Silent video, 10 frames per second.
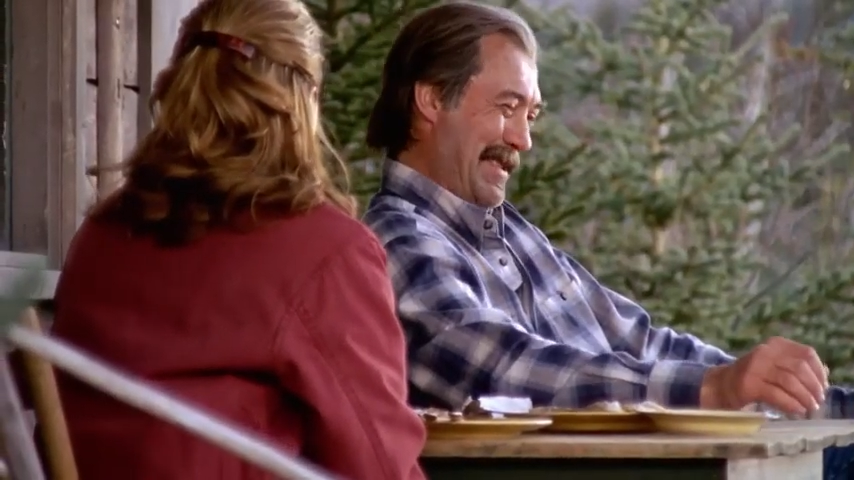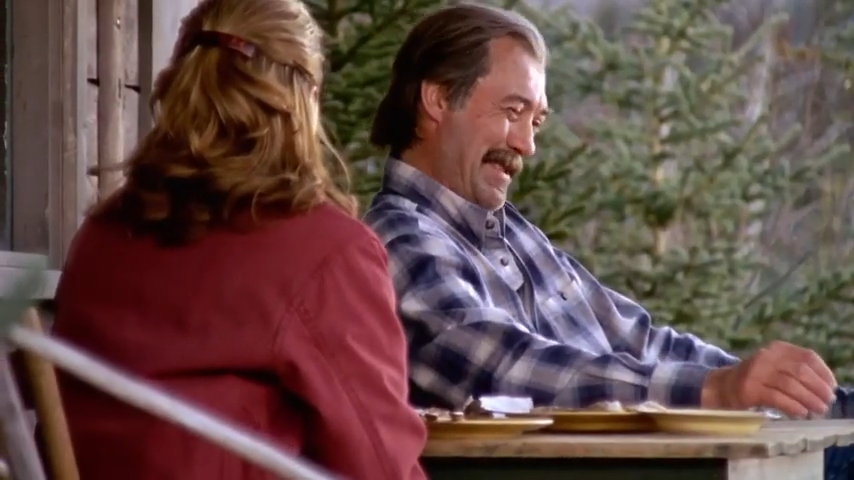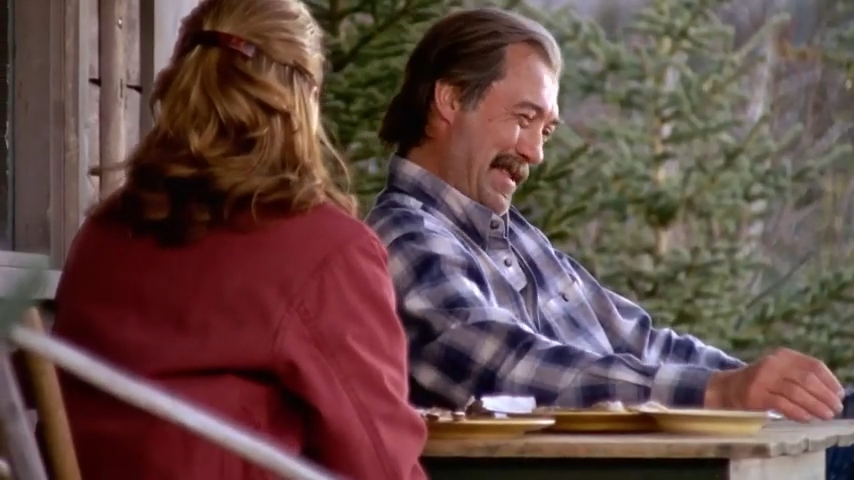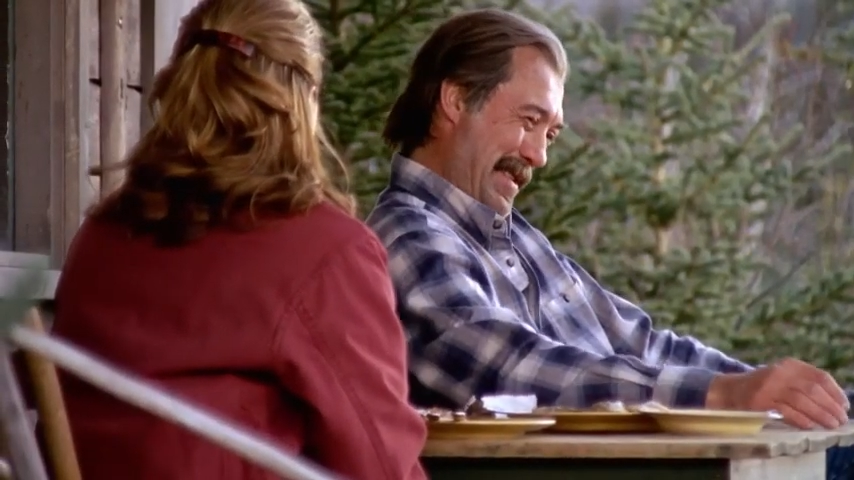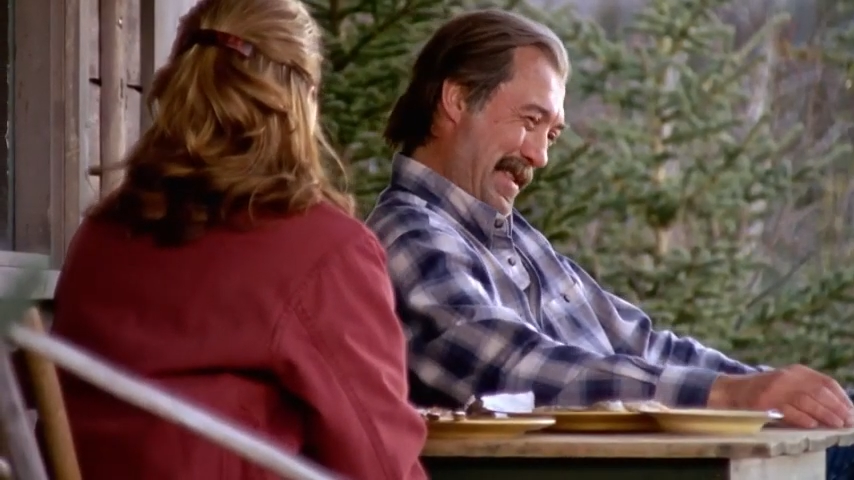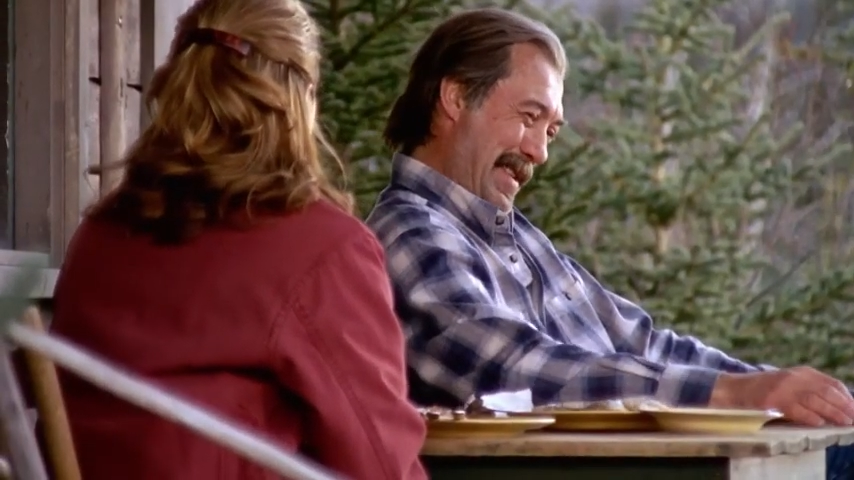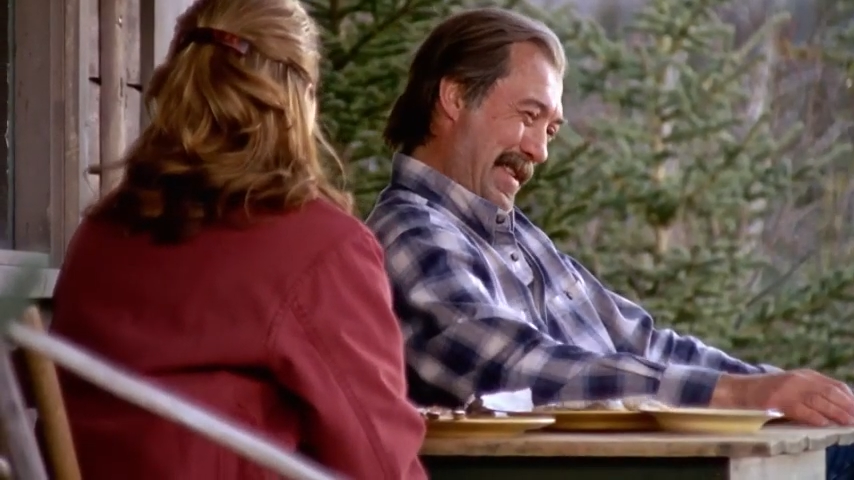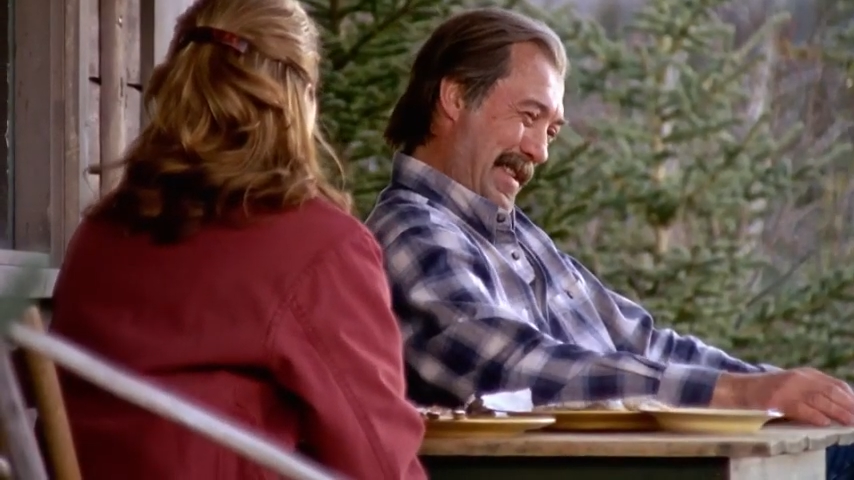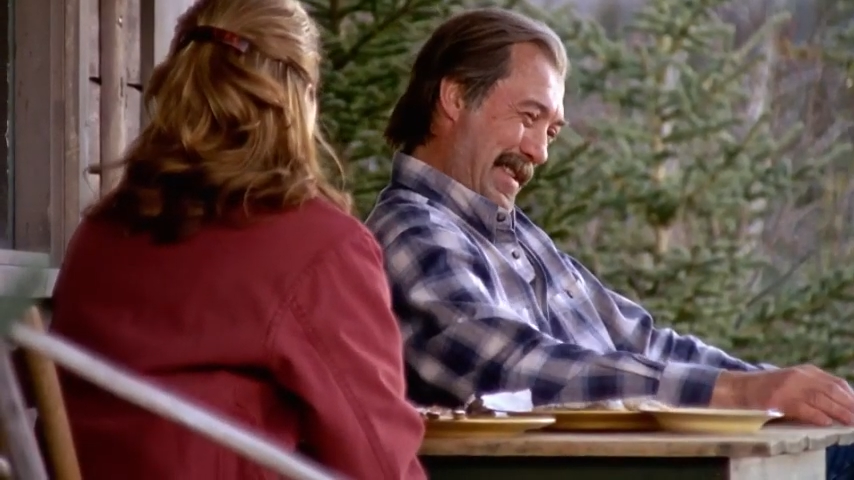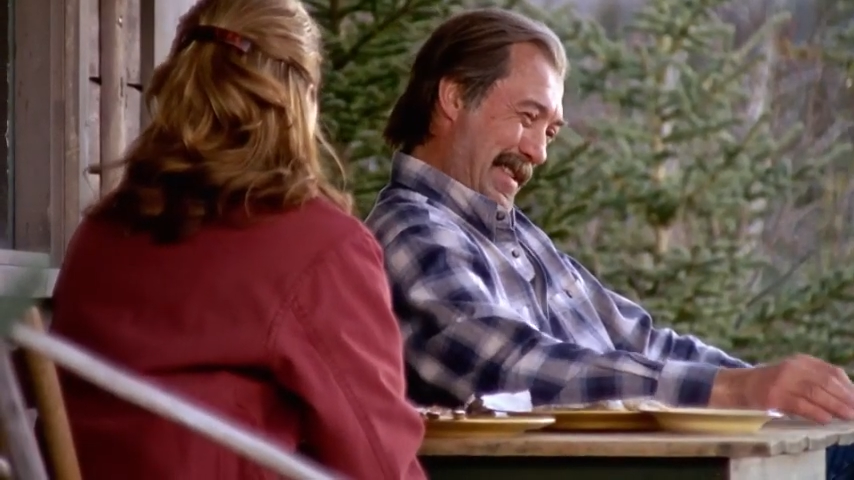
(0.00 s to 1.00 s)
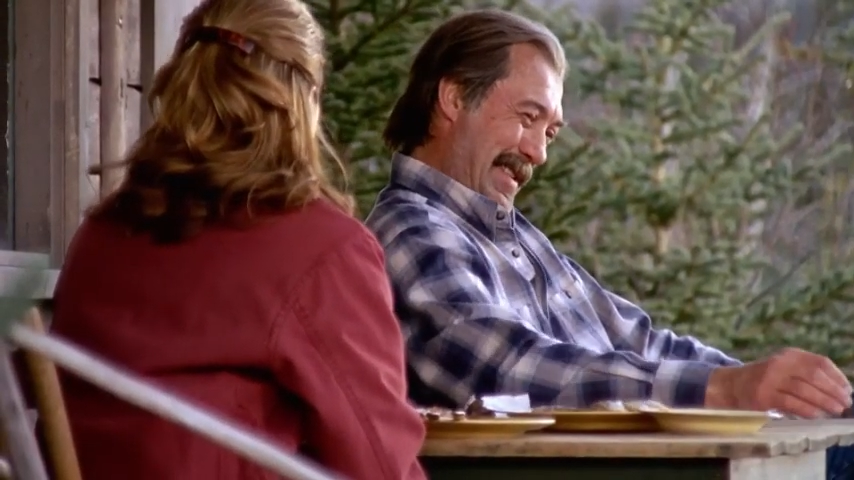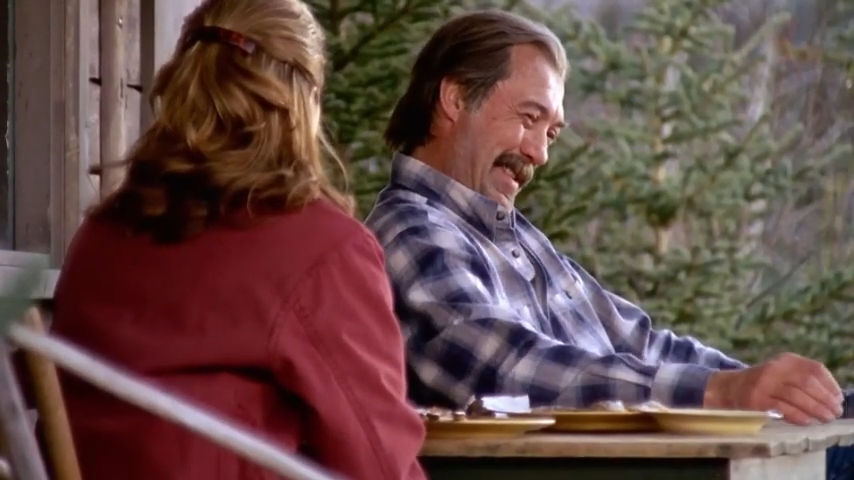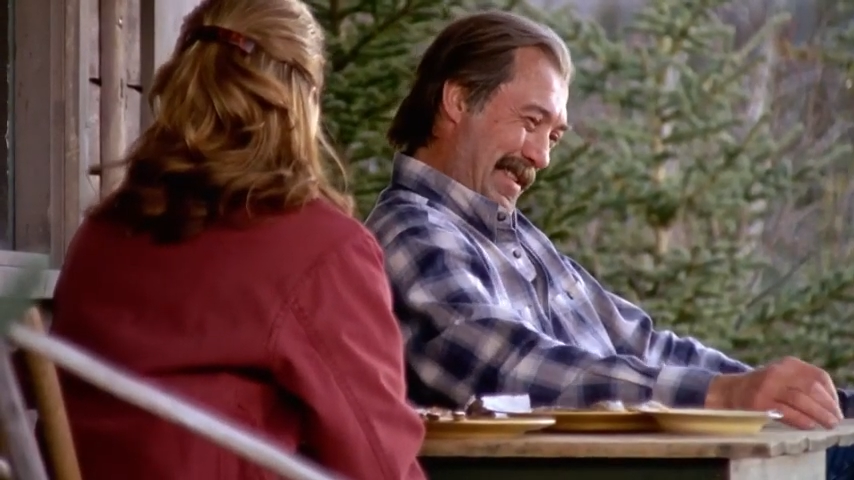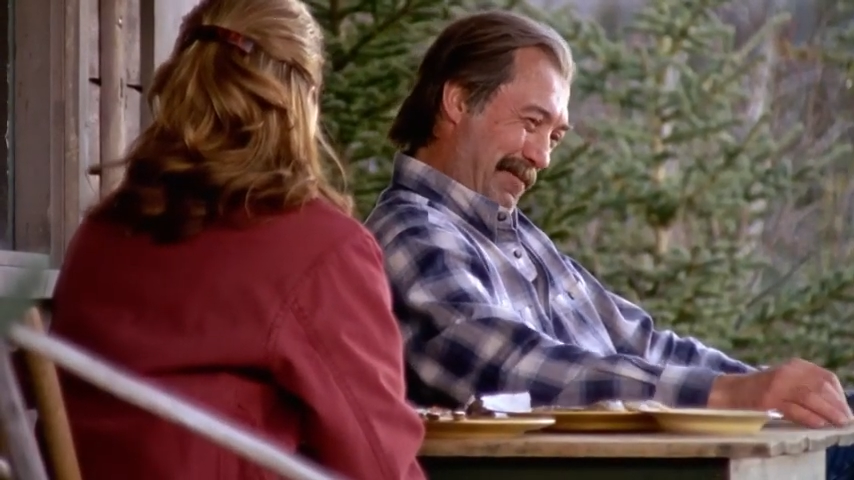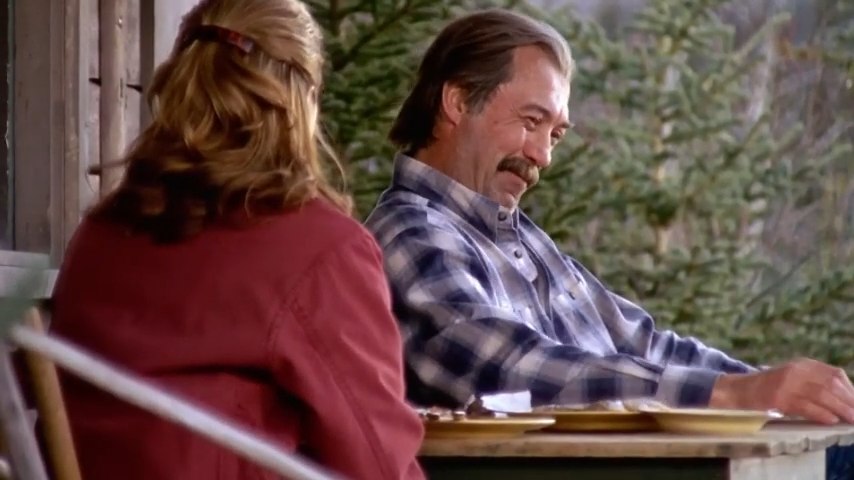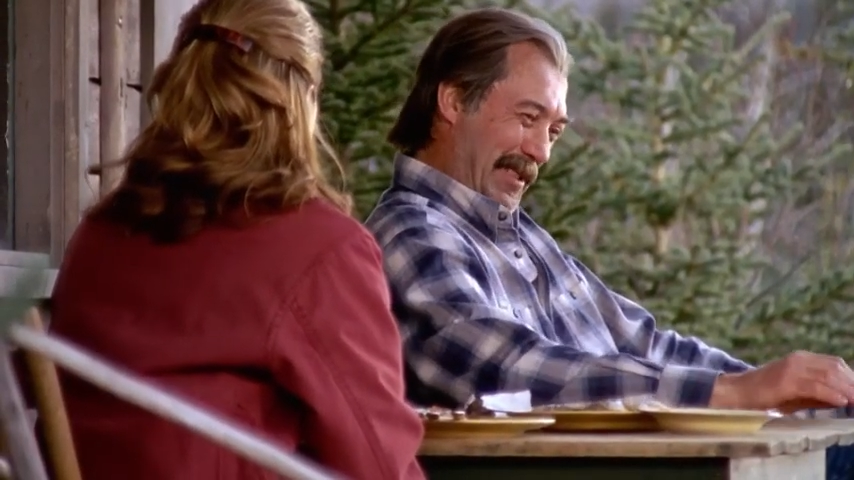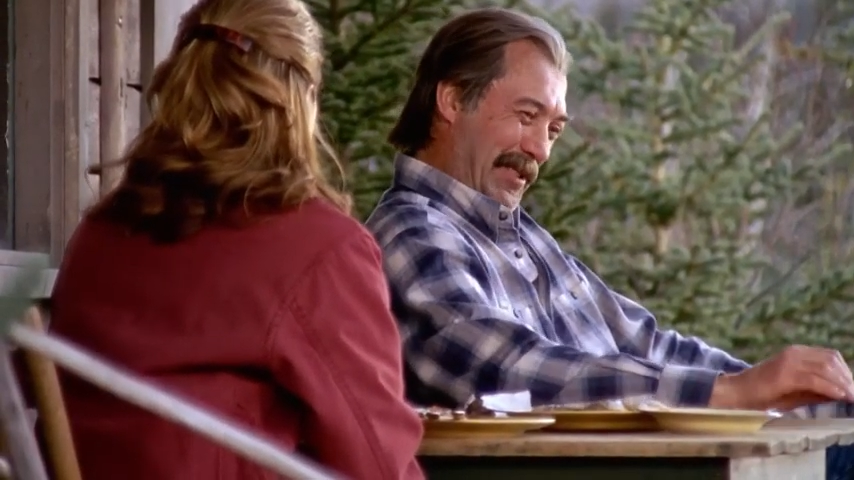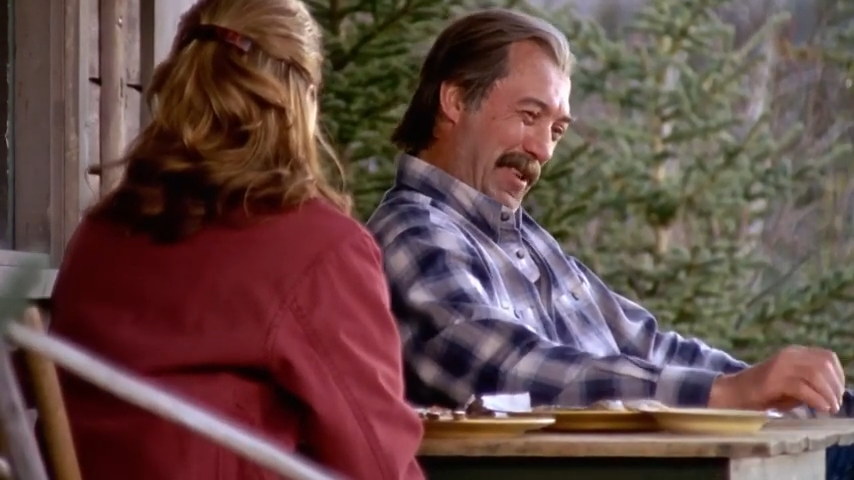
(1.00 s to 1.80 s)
Ty's promises had been more